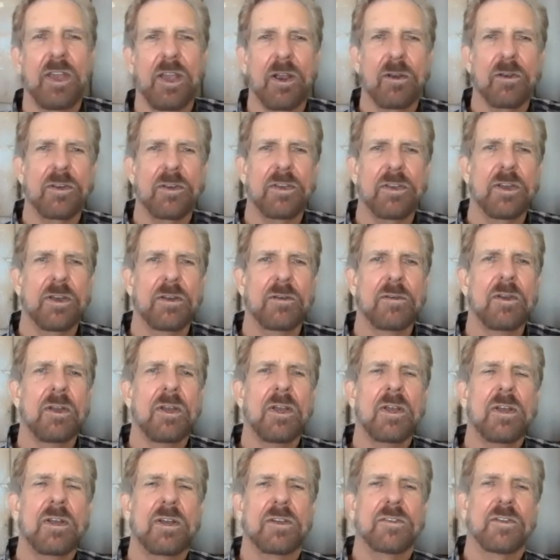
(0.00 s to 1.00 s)
the area,
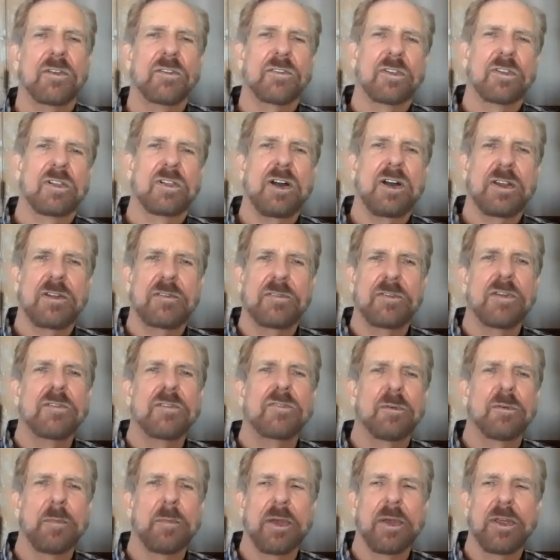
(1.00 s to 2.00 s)
there's a lot of
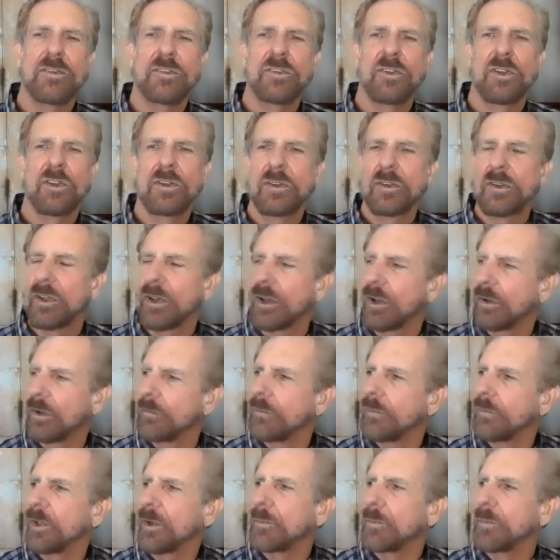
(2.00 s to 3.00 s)
information
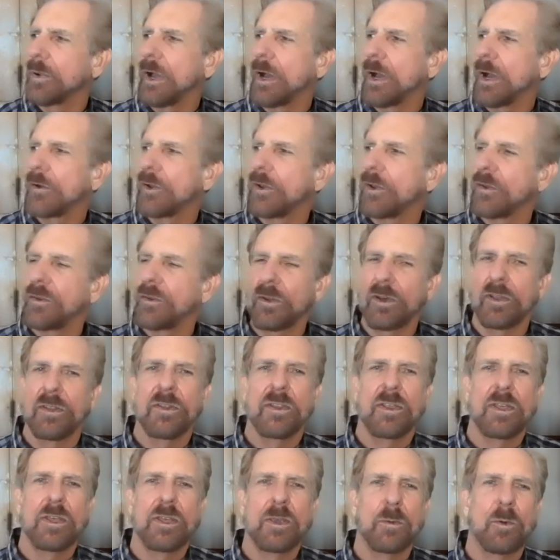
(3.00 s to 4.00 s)
about it
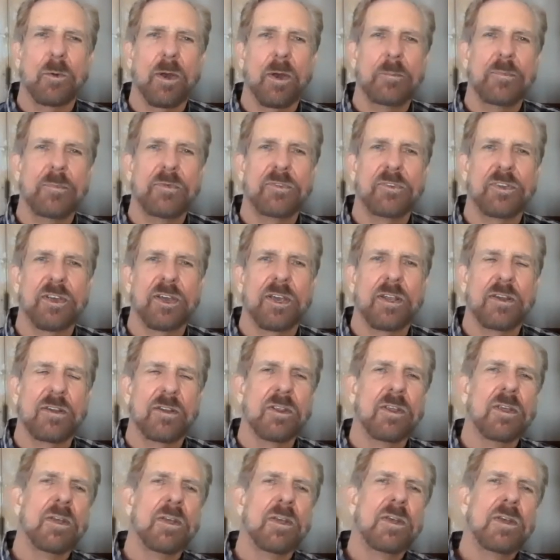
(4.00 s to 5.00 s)
on the
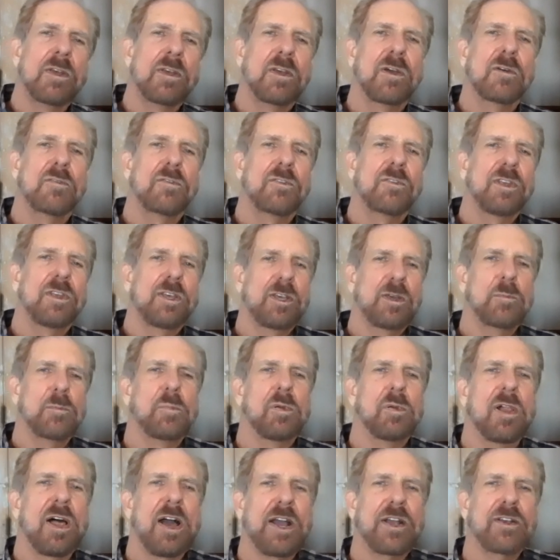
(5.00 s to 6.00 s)
website of the
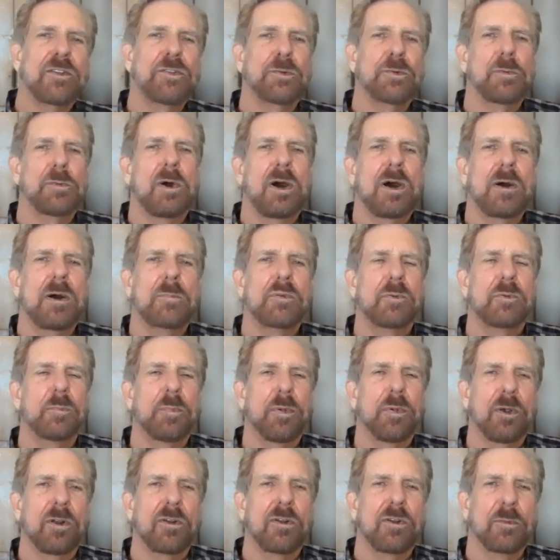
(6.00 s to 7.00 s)
Black Swamp
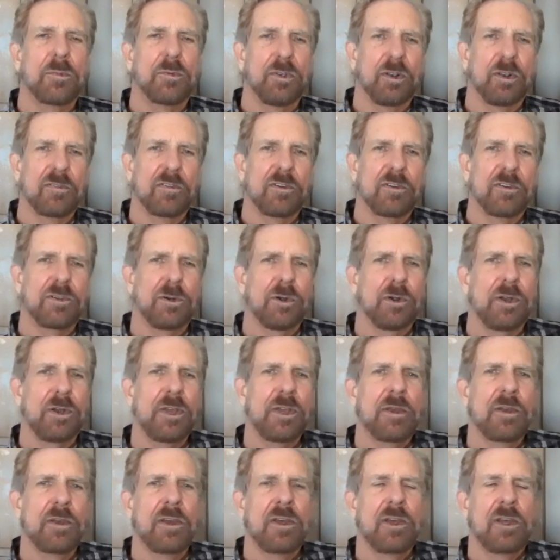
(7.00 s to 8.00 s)
Bird
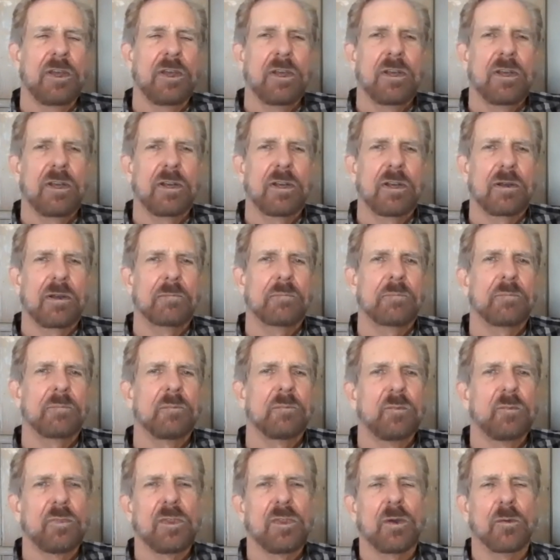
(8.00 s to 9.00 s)
Observatory,
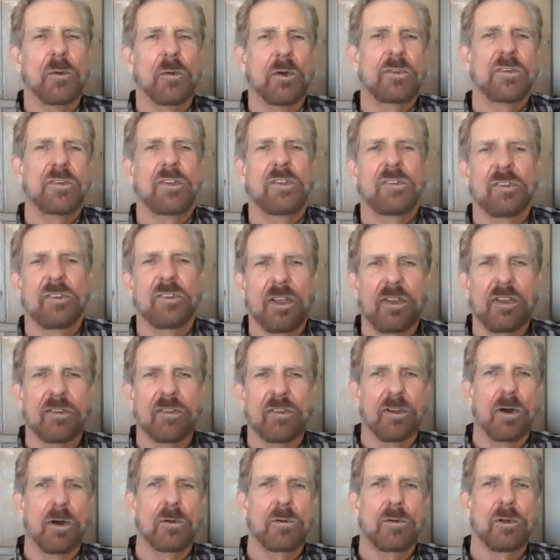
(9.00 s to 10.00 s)
which is
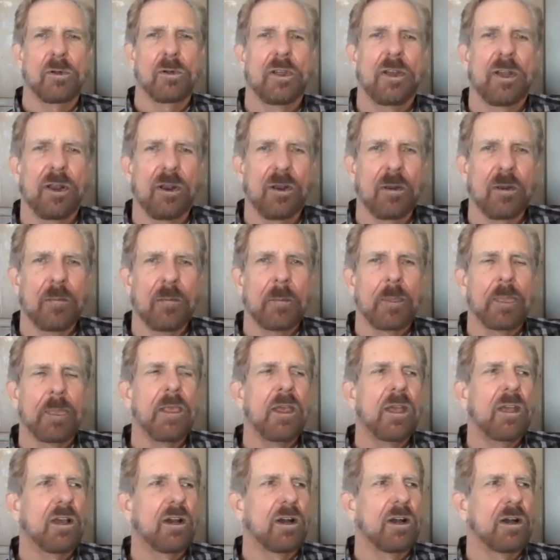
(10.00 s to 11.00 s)
local here.
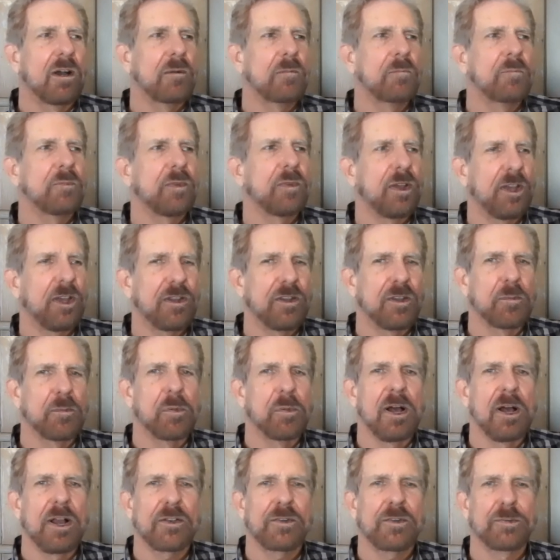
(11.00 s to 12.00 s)
And
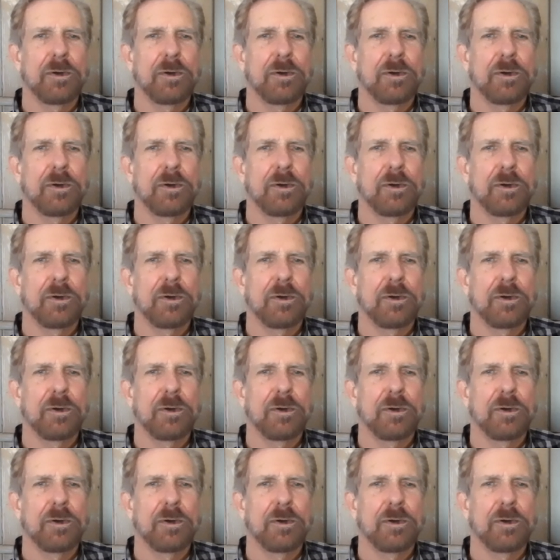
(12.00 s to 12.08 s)
the Black